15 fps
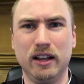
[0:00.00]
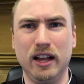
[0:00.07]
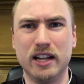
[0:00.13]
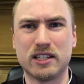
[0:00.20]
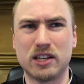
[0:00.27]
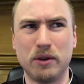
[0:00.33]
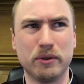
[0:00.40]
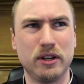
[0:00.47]

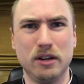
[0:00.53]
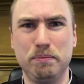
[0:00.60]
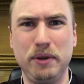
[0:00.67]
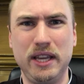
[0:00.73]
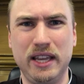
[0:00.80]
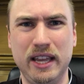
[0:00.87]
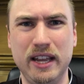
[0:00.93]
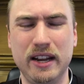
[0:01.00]
And so I'm going to
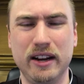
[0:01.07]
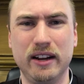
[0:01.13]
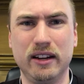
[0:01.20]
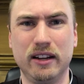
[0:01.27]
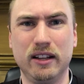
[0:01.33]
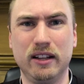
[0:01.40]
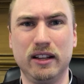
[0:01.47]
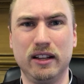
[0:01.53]
be here
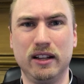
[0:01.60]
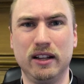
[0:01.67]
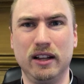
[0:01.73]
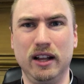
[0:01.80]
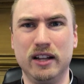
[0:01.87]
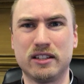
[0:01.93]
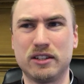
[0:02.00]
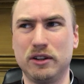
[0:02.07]

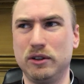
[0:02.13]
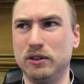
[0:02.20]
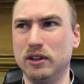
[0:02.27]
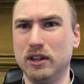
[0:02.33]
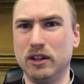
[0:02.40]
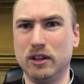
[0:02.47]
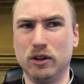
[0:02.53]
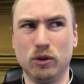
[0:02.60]
until
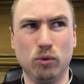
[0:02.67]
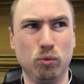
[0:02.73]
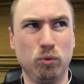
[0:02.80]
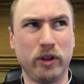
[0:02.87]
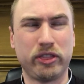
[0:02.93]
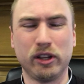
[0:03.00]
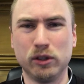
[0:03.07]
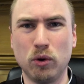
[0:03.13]

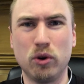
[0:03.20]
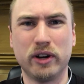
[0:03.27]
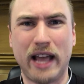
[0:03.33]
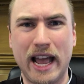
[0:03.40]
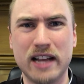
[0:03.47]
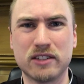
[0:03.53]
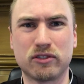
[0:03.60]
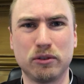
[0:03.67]
what the Lord
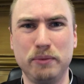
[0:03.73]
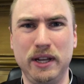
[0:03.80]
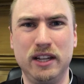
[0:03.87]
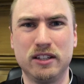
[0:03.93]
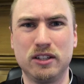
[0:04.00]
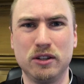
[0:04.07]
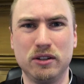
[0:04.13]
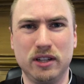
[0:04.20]
has for me to
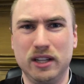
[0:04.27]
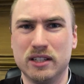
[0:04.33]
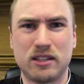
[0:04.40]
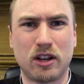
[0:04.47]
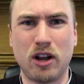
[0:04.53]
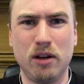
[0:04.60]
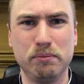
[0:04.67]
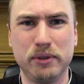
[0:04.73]
do is
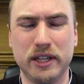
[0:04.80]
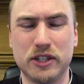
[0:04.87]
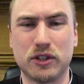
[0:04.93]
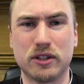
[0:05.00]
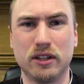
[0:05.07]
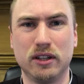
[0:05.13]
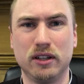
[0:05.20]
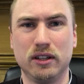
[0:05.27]

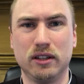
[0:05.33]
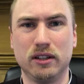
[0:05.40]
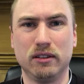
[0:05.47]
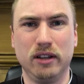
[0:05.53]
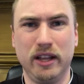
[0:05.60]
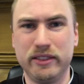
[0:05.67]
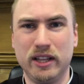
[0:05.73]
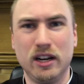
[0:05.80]
accomplished.
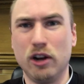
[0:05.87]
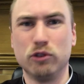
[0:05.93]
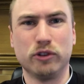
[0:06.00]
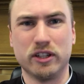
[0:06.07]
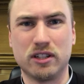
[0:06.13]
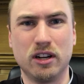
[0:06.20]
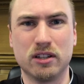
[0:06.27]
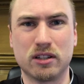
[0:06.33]
And then I'll
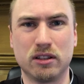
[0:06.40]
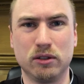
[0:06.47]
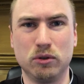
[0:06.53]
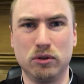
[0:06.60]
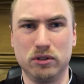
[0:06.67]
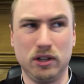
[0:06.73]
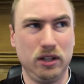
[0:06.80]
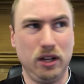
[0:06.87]
return to the
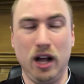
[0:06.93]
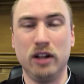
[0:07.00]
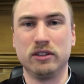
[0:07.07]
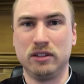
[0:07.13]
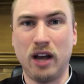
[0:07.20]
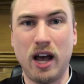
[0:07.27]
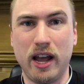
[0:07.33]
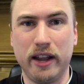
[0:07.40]
Lord. I'll
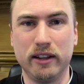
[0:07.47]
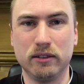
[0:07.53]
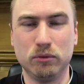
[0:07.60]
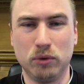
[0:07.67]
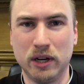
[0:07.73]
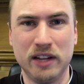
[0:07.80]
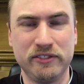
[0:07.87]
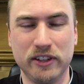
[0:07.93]
die.
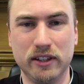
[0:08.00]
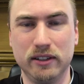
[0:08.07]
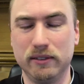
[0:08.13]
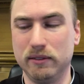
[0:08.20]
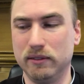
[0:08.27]
Whatever.